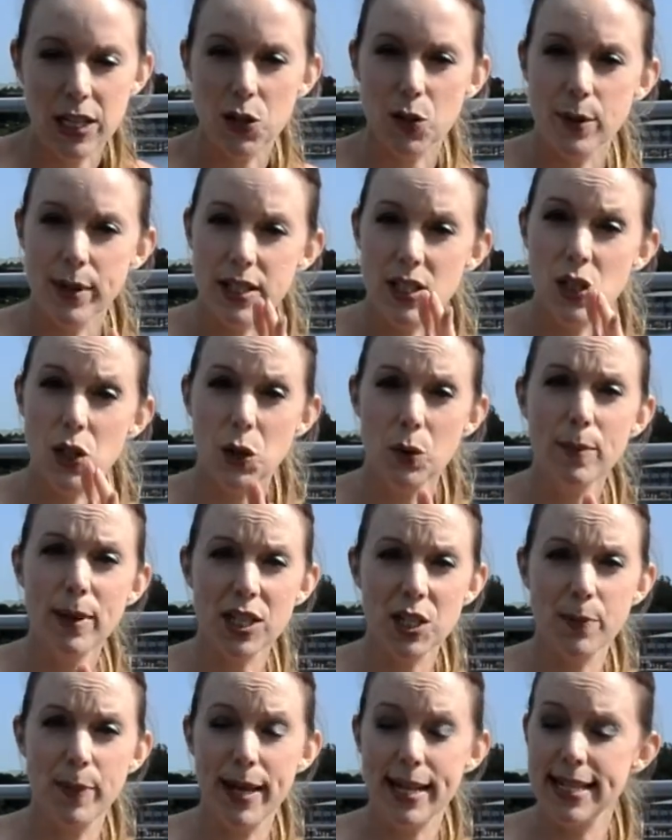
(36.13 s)
doing too
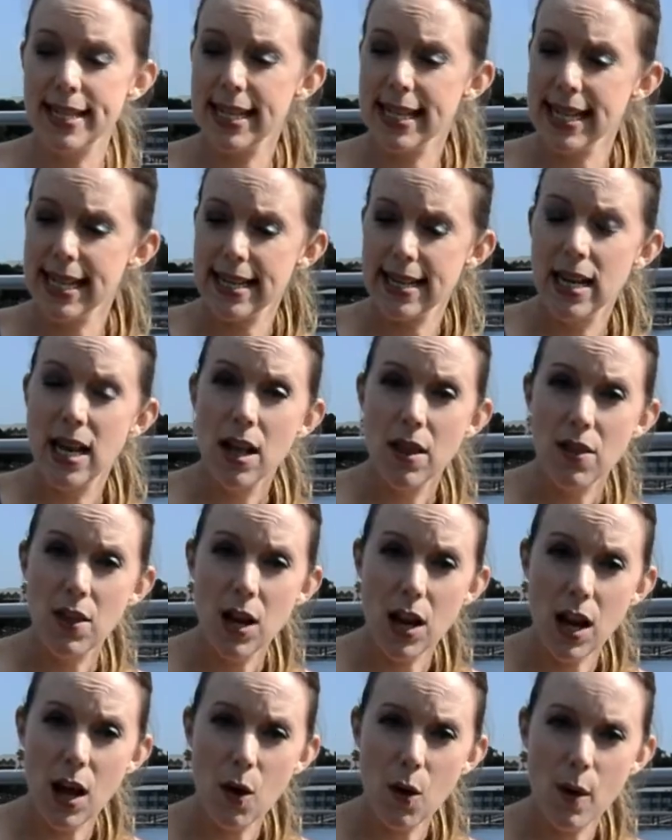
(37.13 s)
much bending in the
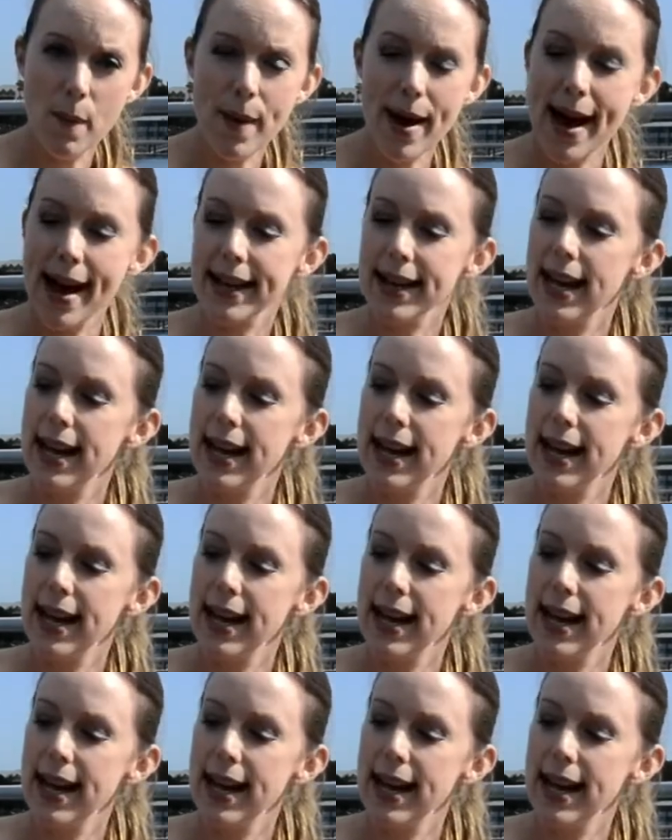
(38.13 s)
lower back